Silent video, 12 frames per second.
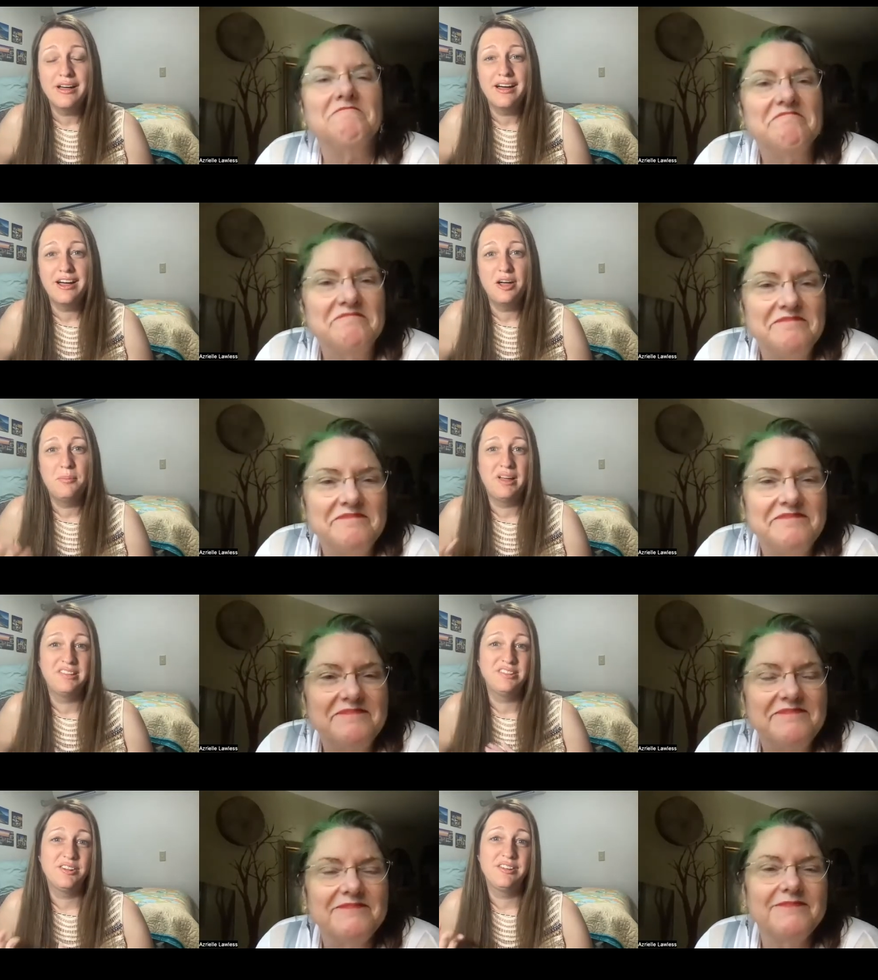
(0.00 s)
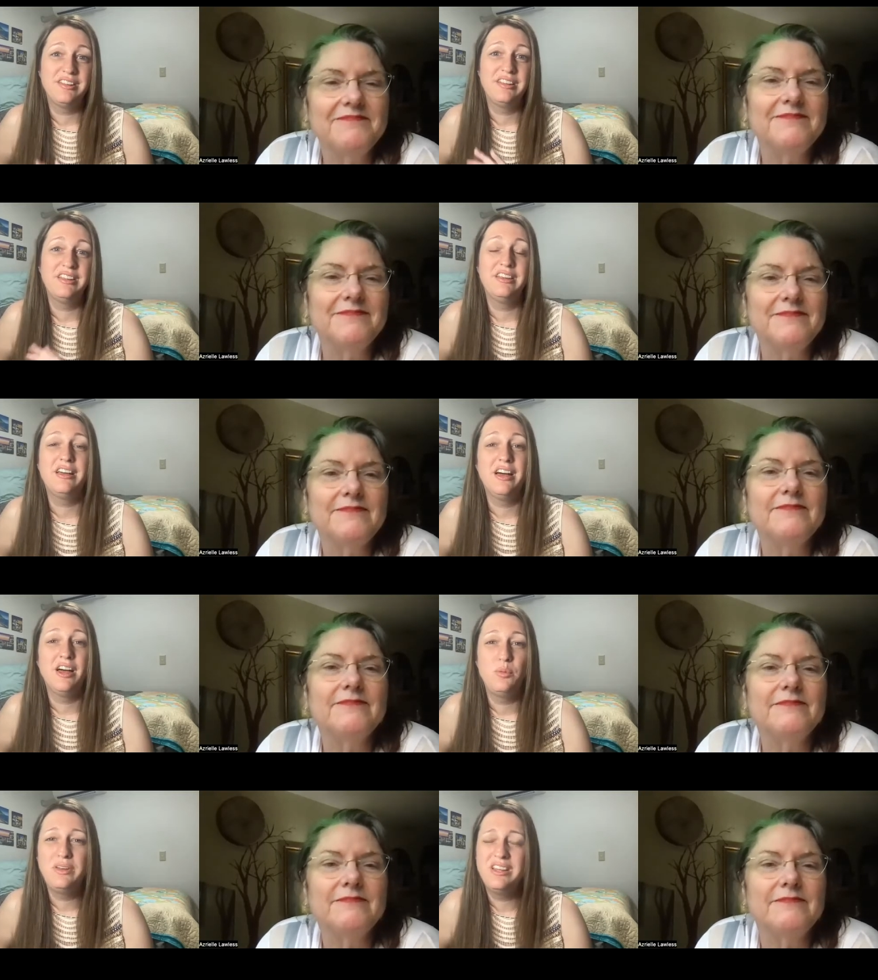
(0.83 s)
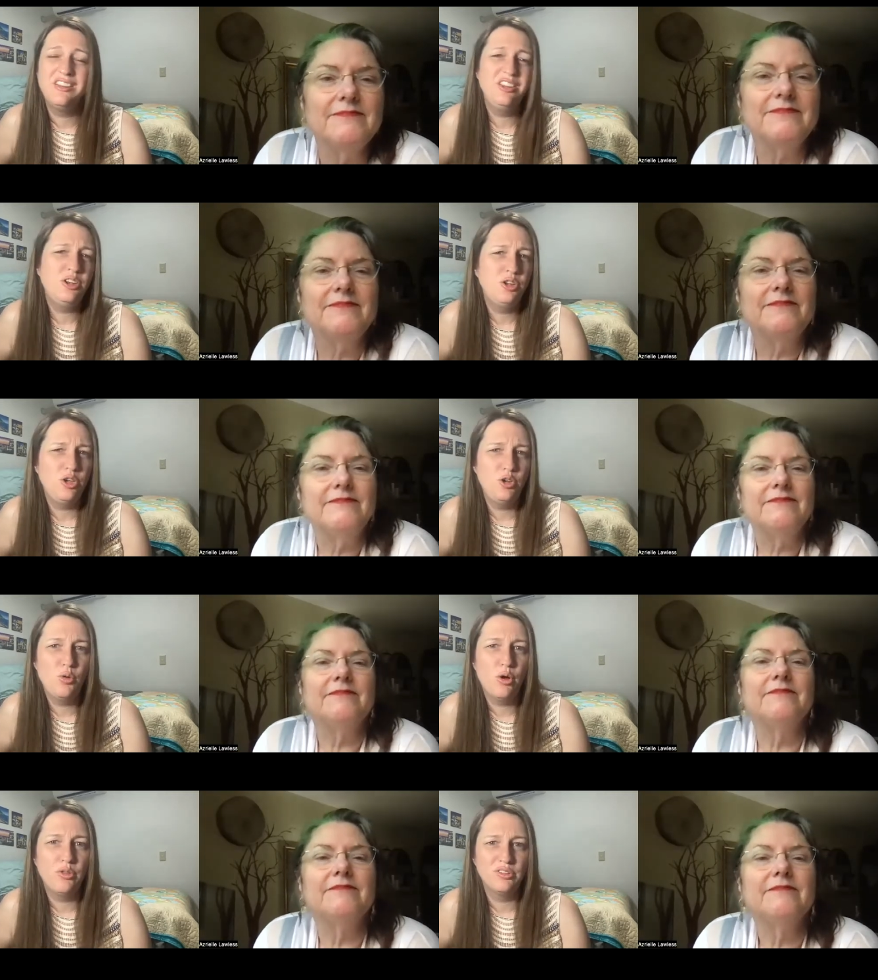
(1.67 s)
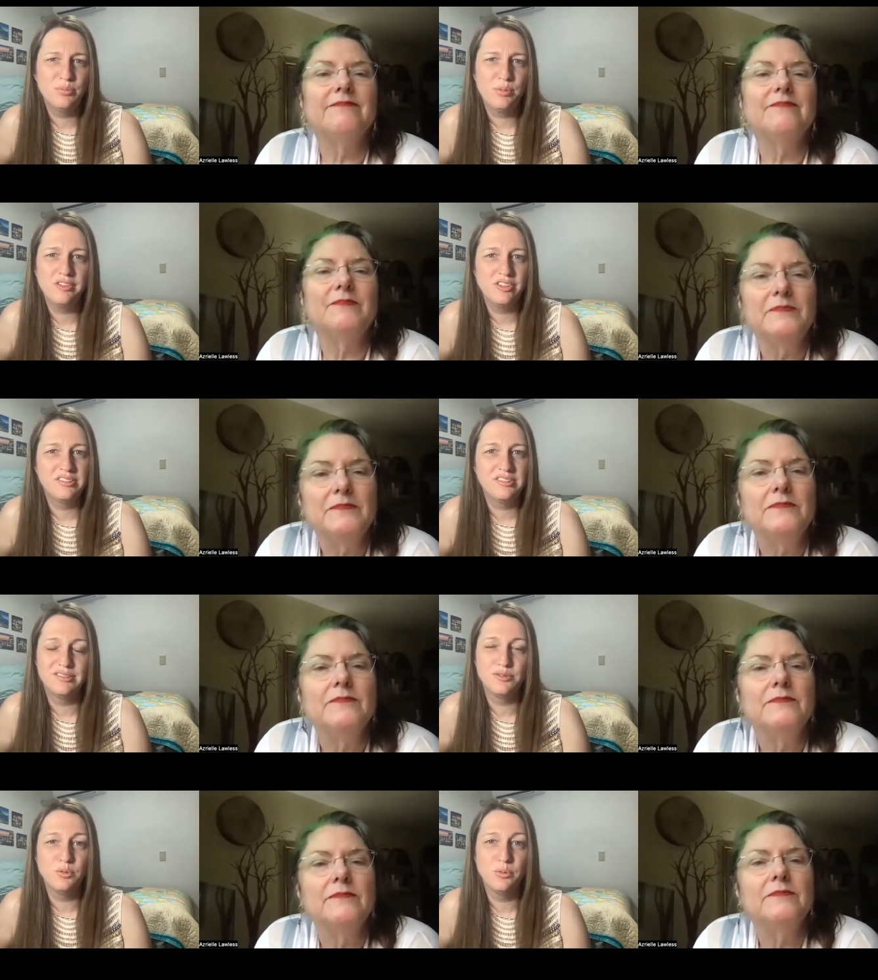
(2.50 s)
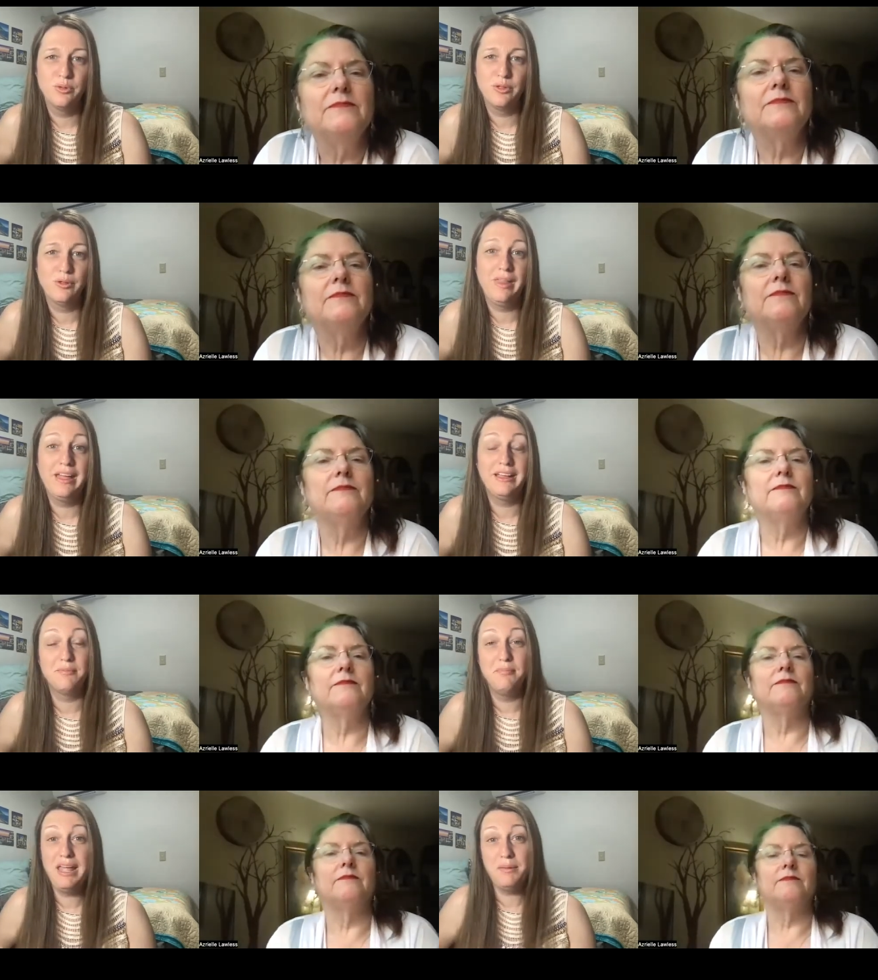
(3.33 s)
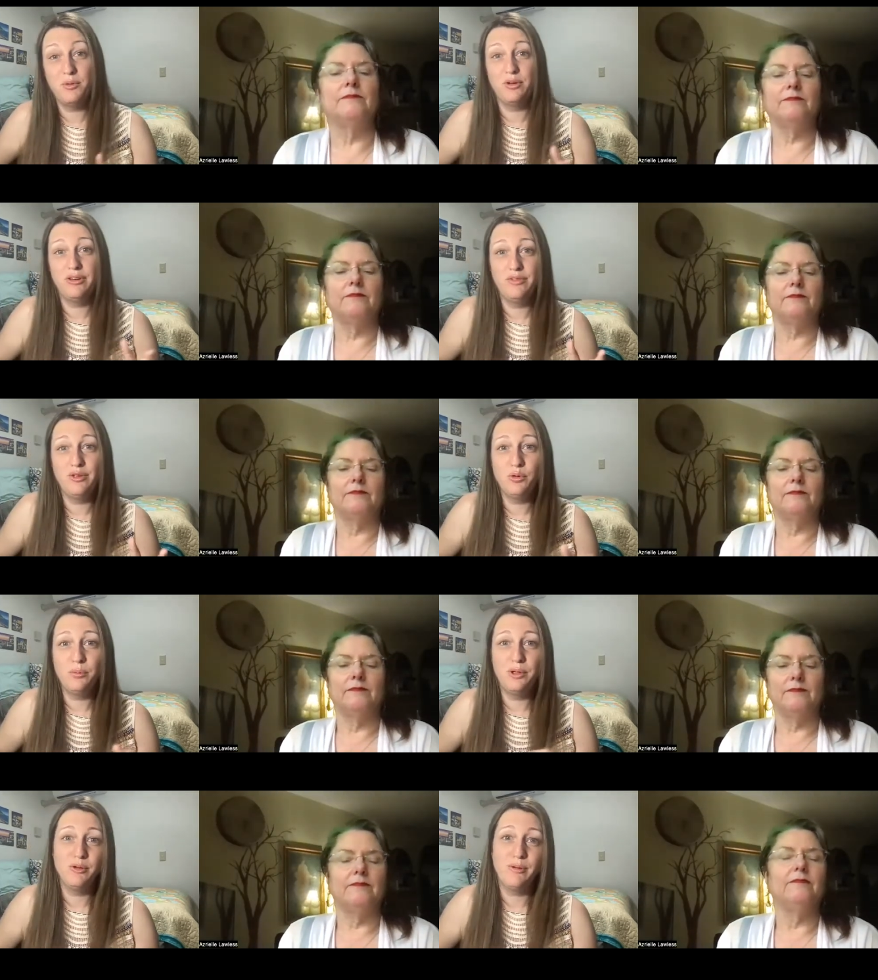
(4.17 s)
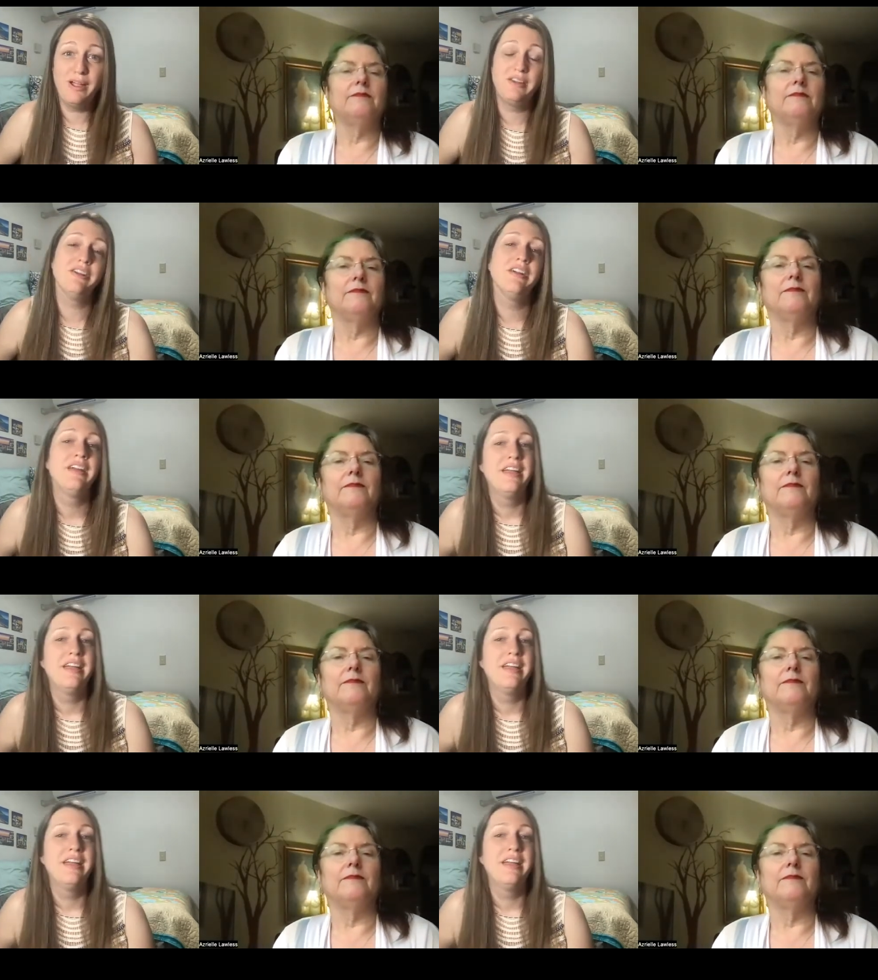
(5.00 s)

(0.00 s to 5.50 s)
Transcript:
Speaker 1: Um, I started, uh, we do you, you, do all those projects in school where they're like, maybe one of you will be a writer.